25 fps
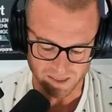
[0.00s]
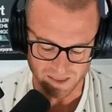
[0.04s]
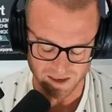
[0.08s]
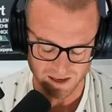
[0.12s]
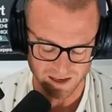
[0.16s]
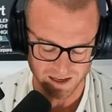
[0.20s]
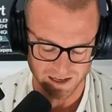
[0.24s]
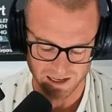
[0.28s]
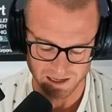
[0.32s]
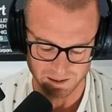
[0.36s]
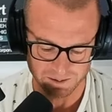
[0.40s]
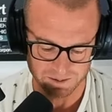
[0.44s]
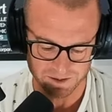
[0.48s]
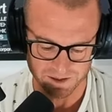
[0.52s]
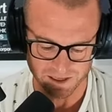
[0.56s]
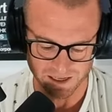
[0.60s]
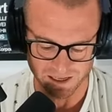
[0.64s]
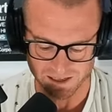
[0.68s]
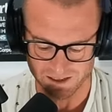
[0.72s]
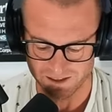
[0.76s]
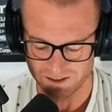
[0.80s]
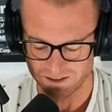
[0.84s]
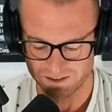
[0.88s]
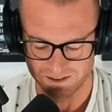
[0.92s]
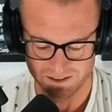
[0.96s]
and i was like
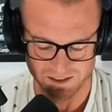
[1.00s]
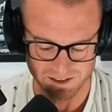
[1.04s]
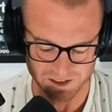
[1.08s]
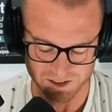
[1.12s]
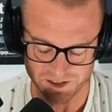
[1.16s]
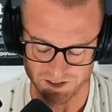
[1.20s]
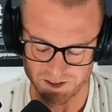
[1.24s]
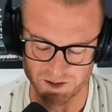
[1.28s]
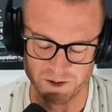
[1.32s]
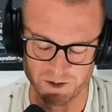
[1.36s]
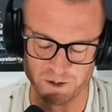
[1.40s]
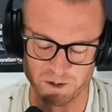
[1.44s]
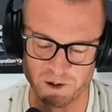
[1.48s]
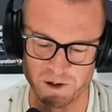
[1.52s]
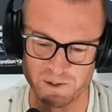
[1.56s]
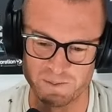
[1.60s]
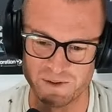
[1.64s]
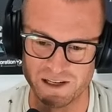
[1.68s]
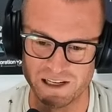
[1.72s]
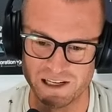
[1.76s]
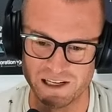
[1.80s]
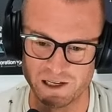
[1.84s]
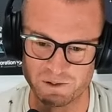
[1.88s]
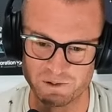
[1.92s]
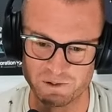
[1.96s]
it just annoyed
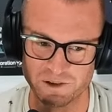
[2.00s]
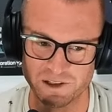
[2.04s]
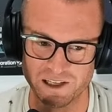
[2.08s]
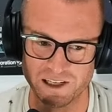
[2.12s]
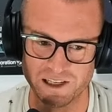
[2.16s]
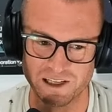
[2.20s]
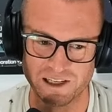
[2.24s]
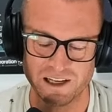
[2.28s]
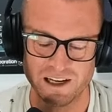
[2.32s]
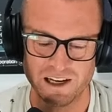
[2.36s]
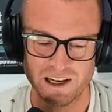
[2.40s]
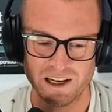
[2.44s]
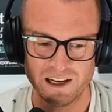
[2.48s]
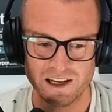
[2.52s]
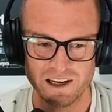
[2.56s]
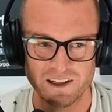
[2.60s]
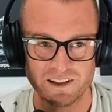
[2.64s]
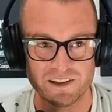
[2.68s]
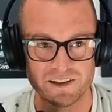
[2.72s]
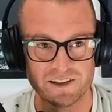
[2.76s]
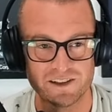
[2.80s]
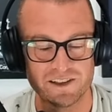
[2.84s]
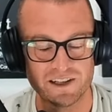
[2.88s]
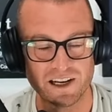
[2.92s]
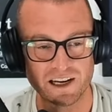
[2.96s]
me equally
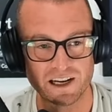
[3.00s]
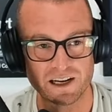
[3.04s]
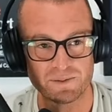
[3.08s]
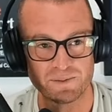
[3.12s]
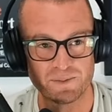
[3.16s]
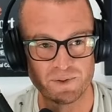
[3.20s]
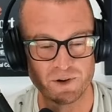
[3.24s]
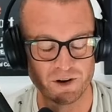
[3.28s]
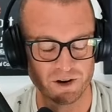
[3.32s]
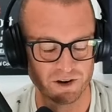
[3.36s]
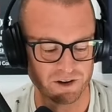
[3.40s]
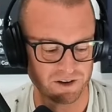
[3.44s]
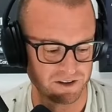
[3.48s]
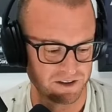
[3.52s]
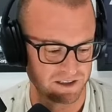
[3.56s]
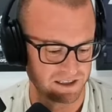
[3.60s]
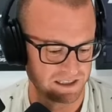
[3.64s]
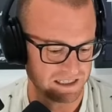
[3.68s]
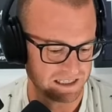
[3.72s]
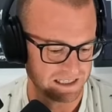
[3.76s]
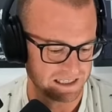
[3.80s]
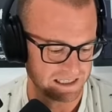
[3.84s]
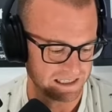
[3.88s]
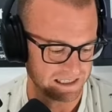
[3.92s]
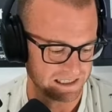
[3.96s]
the second part
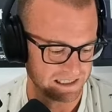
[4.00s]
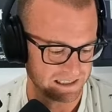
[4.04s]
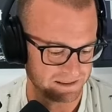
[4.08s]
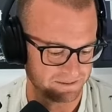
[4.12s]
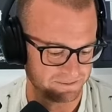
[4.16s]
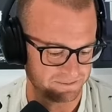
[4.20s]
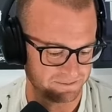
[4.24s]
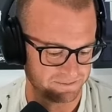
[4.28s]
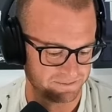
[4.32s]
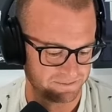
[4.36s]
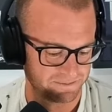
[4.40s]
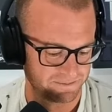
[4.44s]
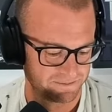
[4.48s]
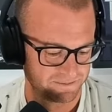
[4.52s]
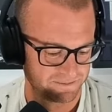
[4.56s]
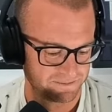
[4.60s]
um,